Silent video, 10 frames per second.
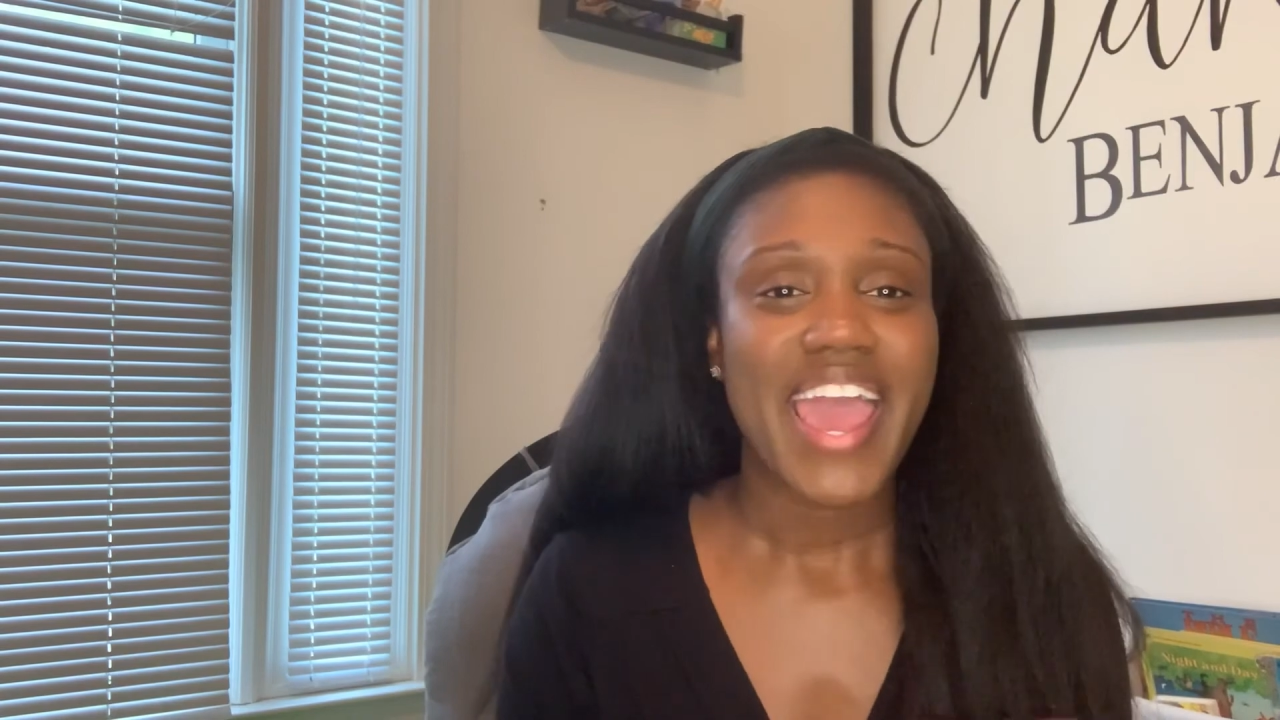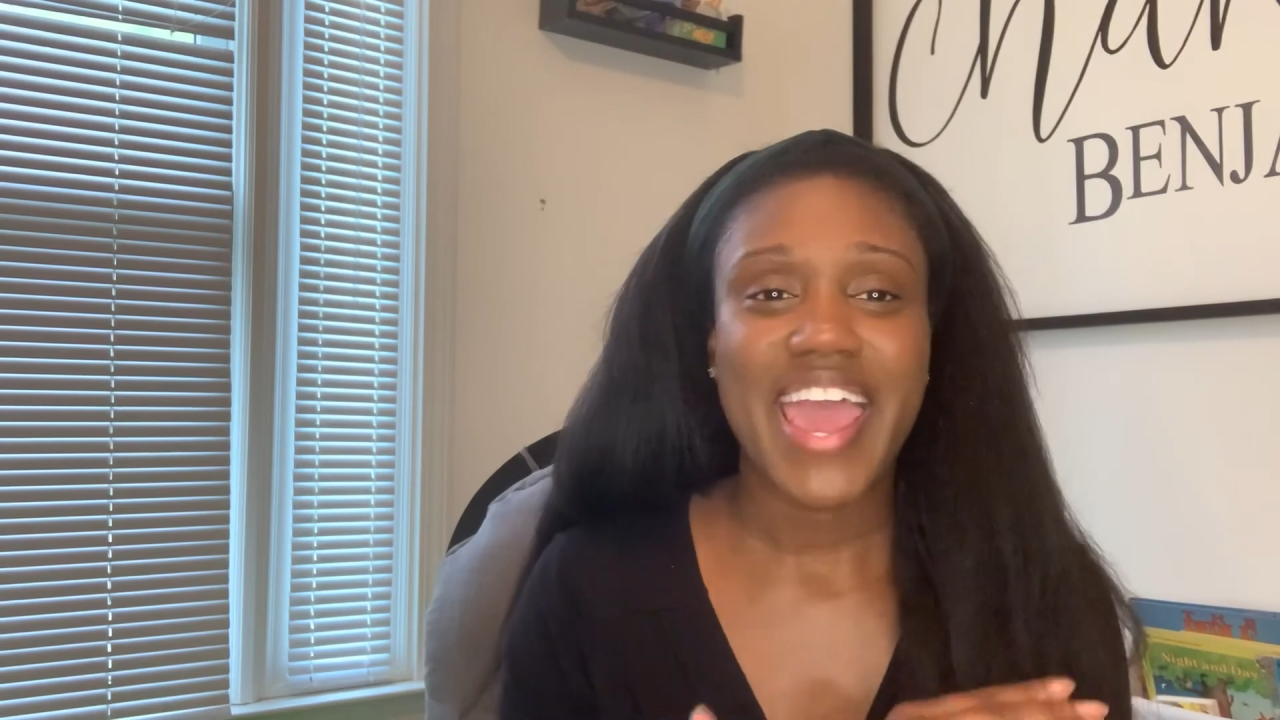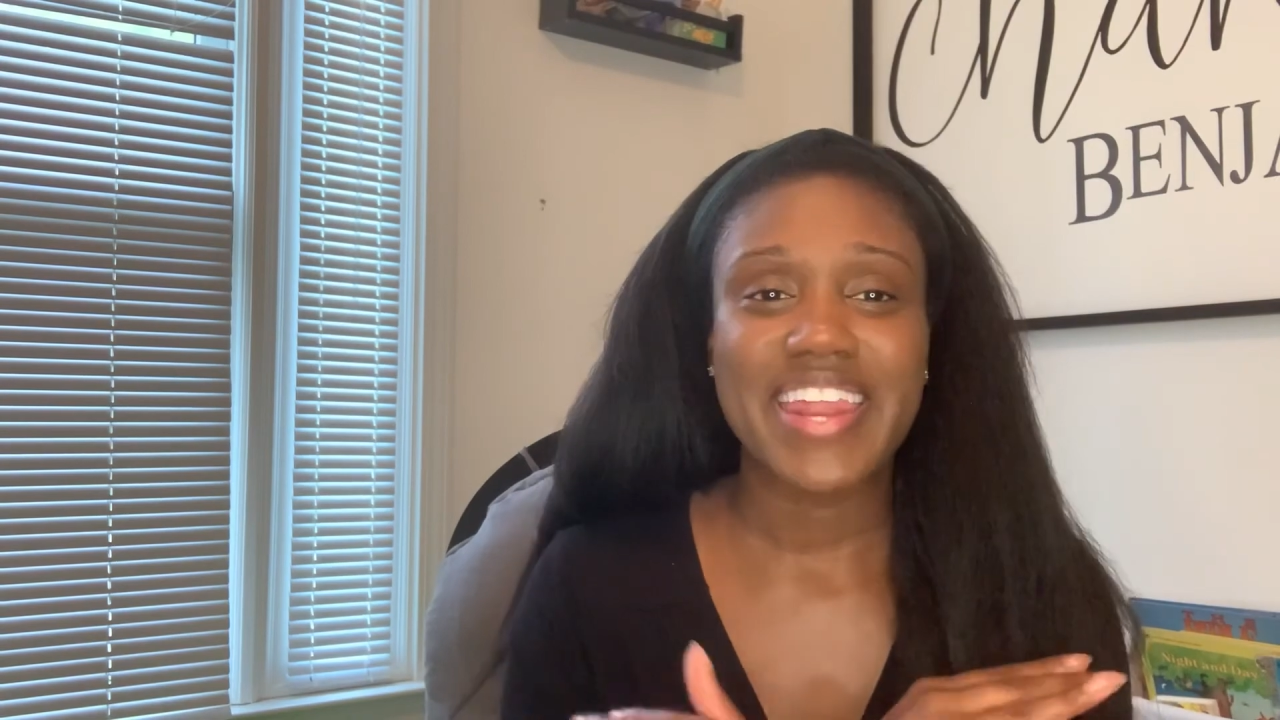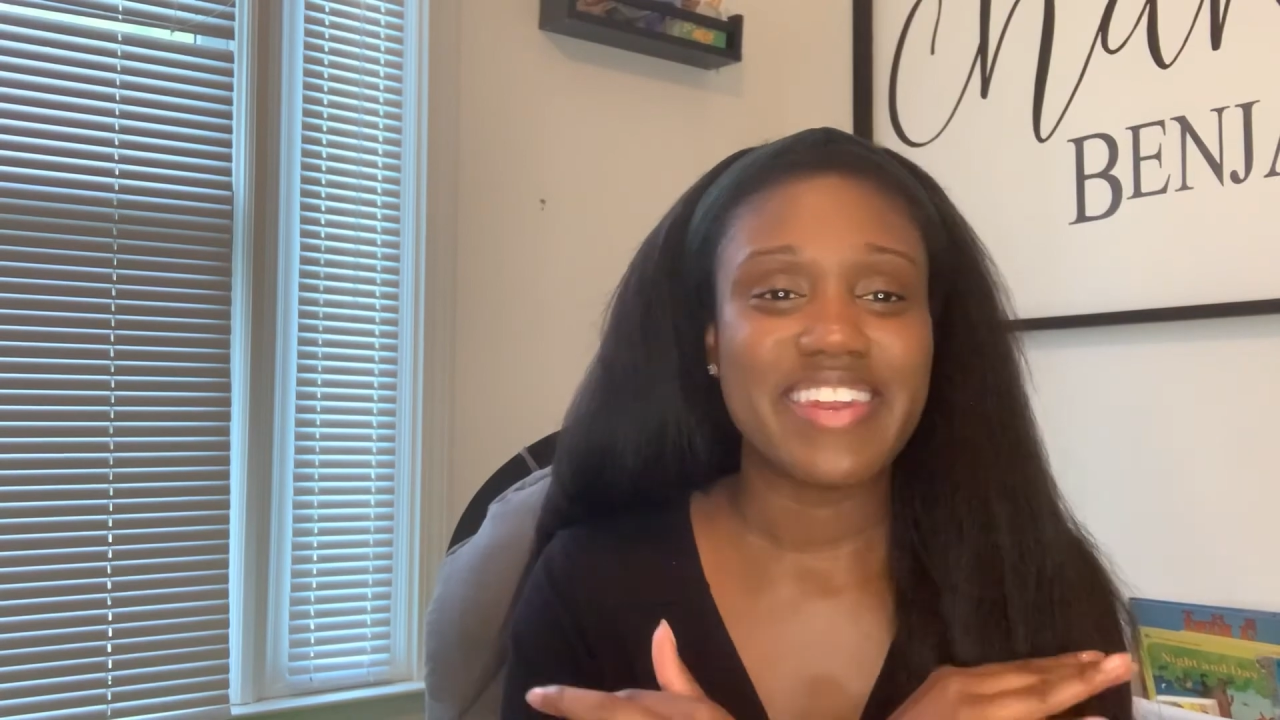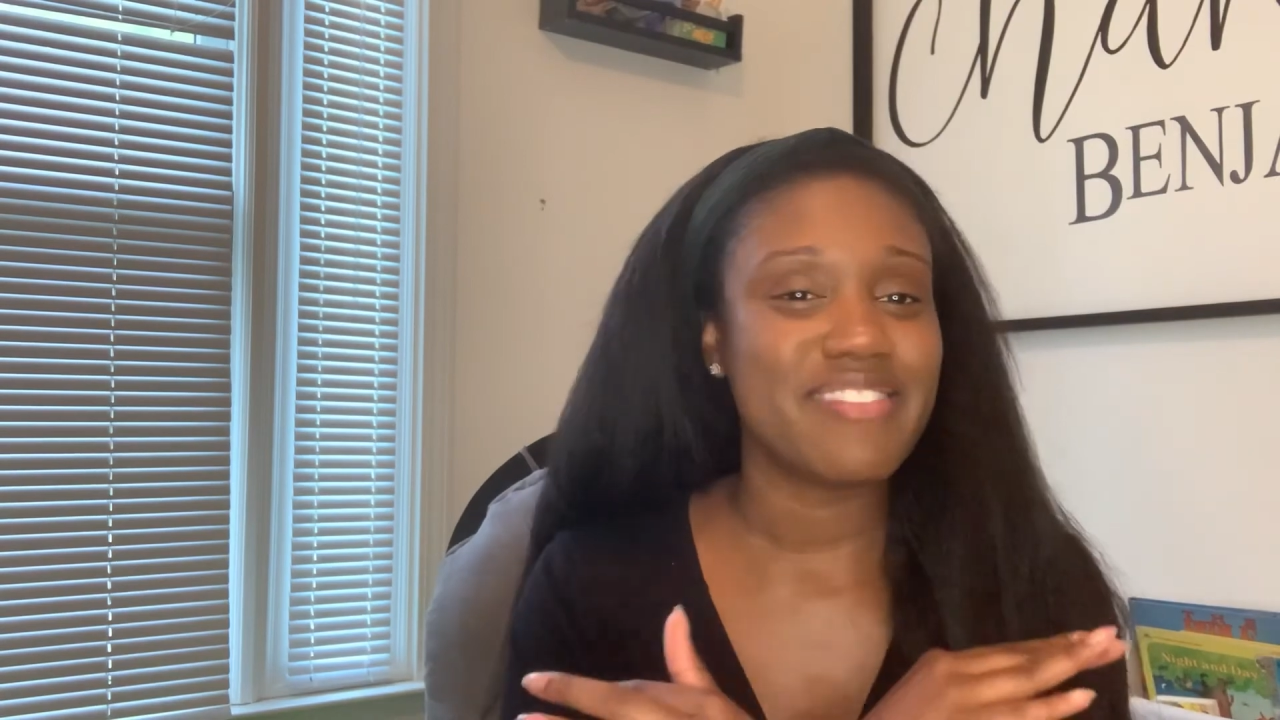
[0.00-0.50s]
and